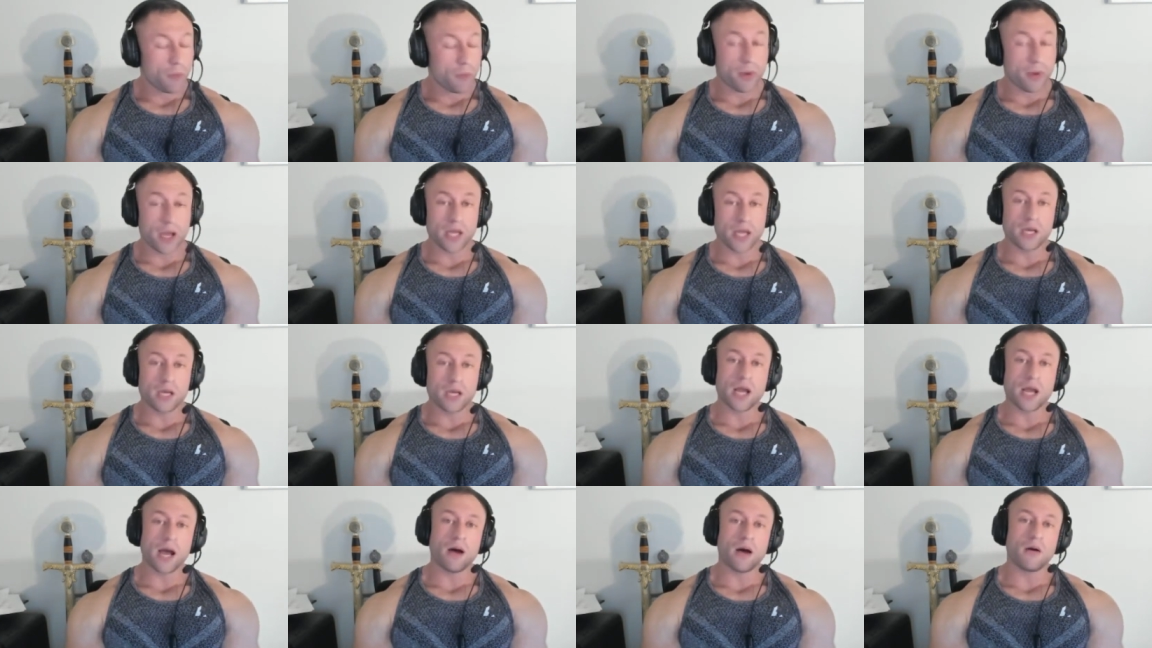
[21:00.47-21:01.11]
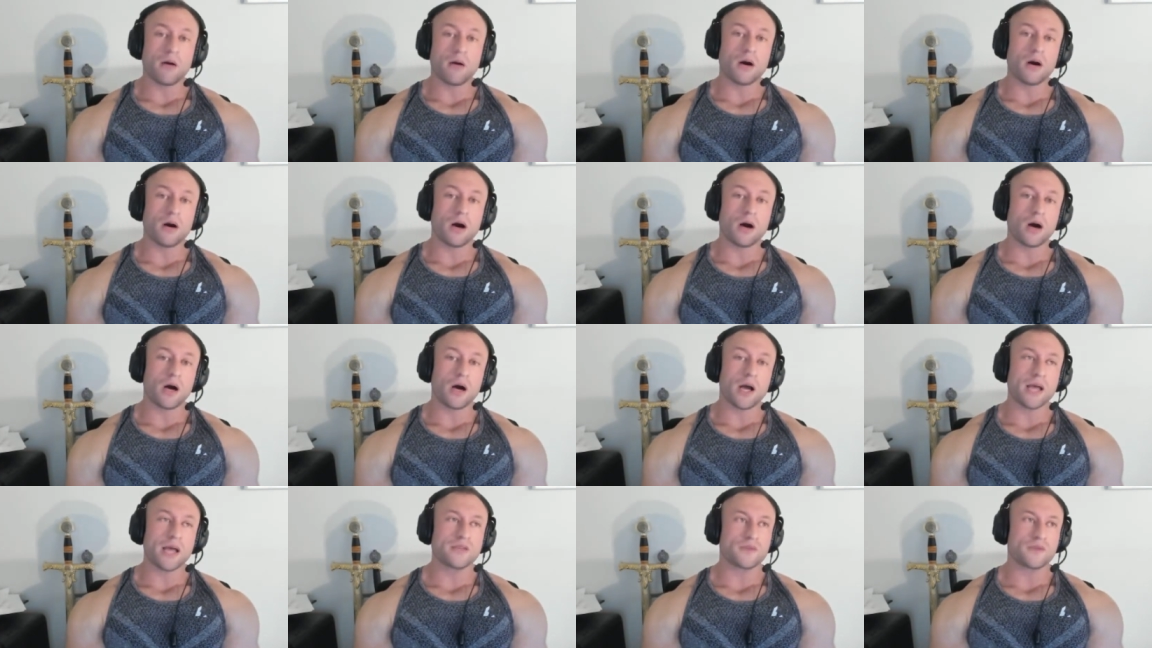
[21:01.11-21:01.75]
But now,
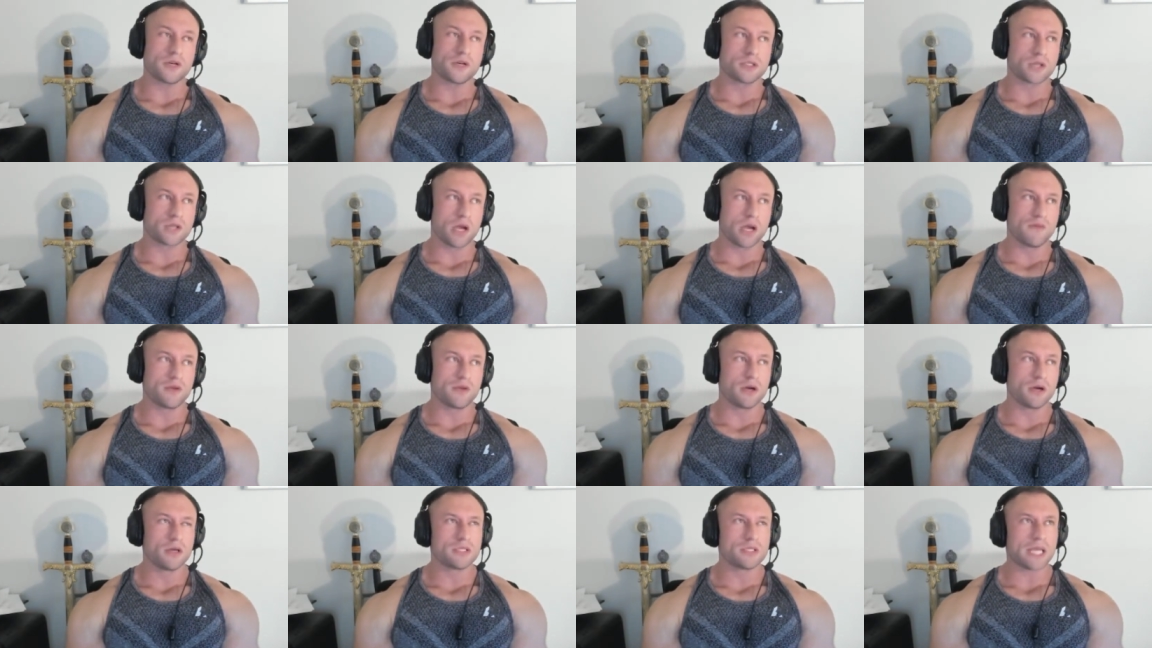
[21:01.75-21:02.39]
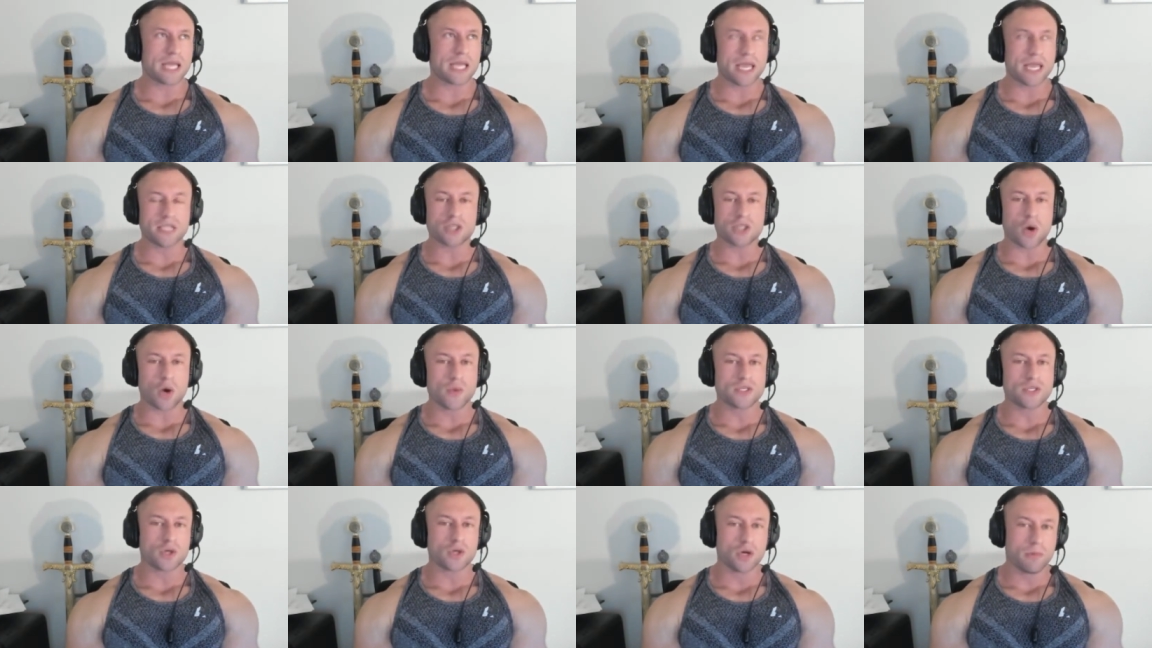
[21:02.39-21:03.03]
uh, as far as craving goes, like it's
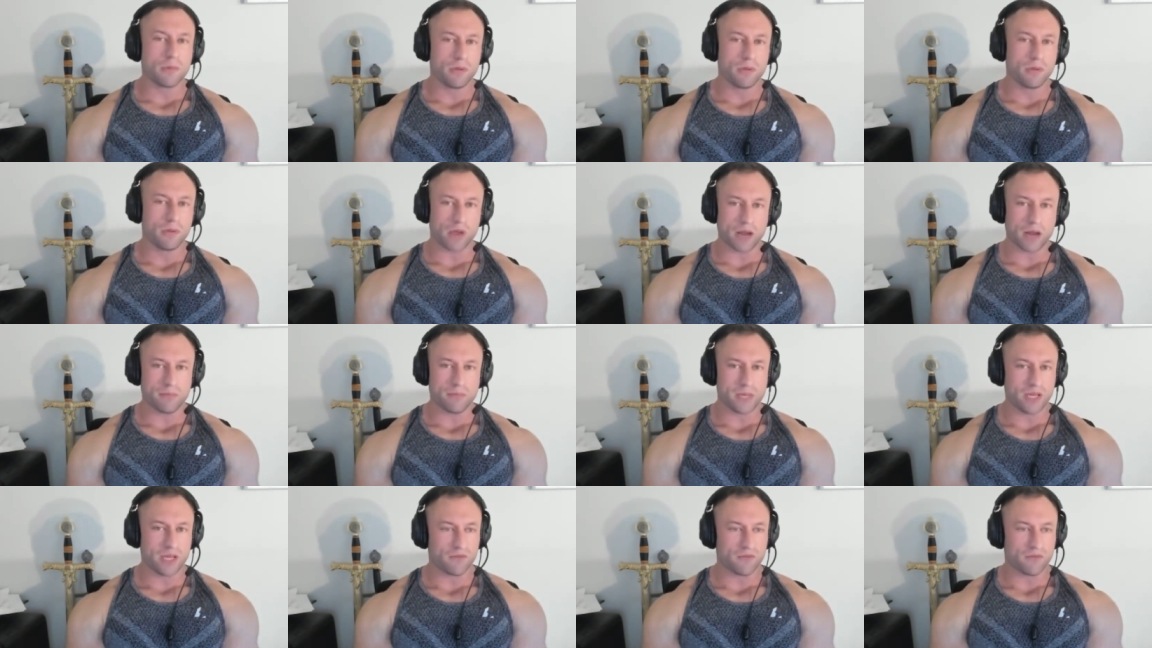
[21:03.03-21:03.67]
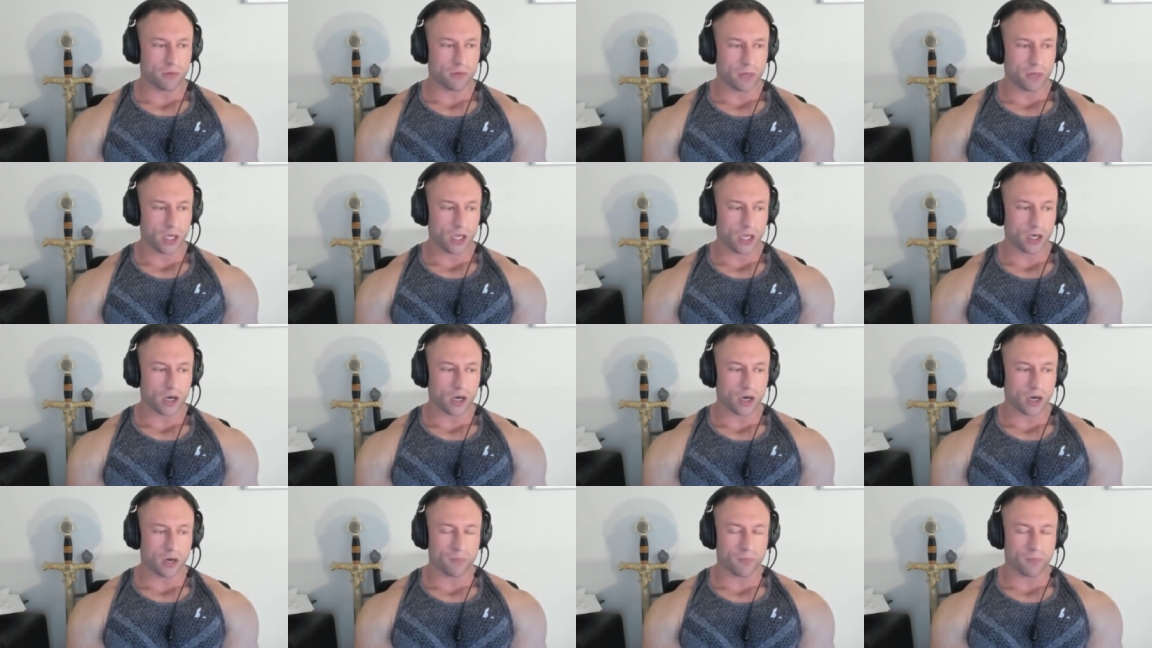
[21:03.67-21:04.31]
always going to be red meat for
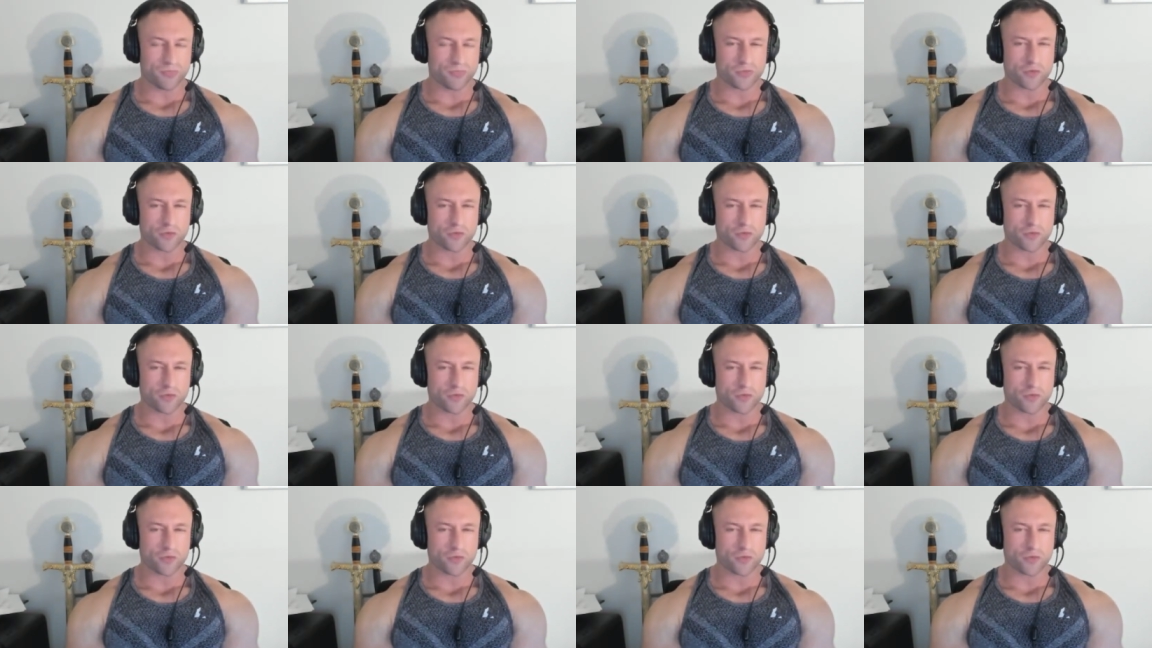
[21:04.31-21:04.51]
me. Um,